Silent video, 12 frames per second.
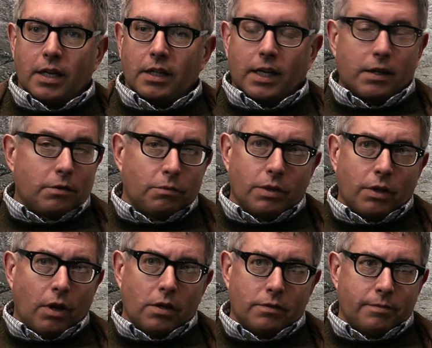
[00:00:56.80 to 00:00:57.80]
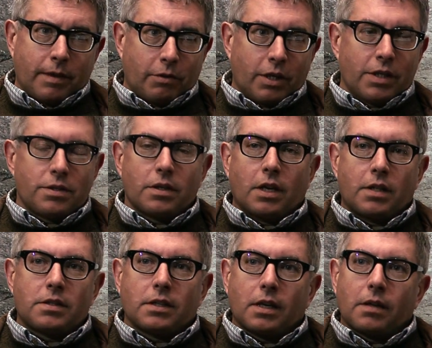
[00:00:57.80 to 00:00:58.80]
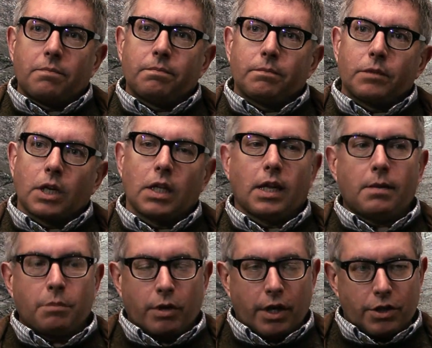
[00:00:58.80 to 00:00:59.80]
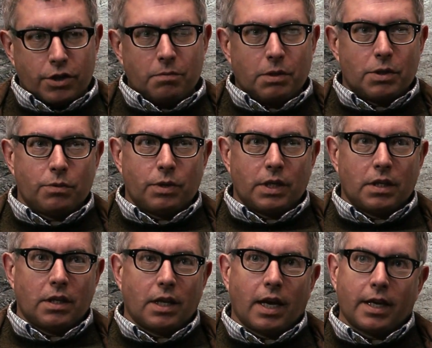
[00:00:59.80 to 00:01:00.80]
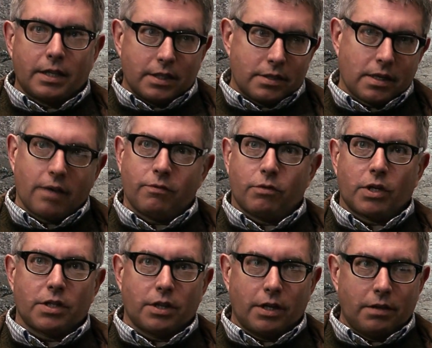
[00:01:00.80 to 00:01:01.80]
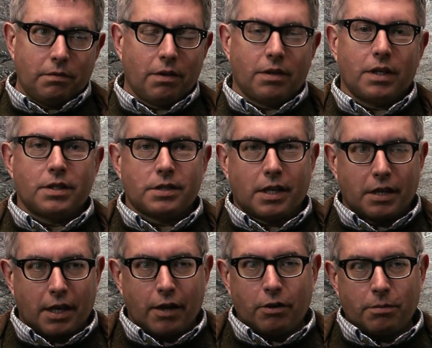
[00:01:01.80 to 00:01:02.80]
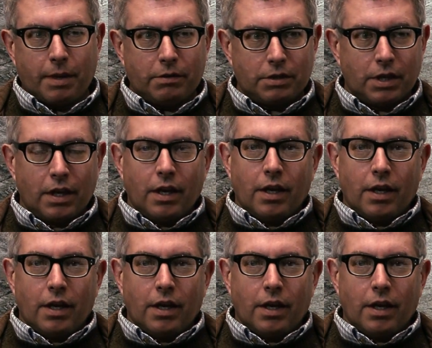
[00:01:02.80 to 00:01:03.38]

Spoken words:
like with all of my work, it's a collaboration between the ideas I've worked on, the things I care about,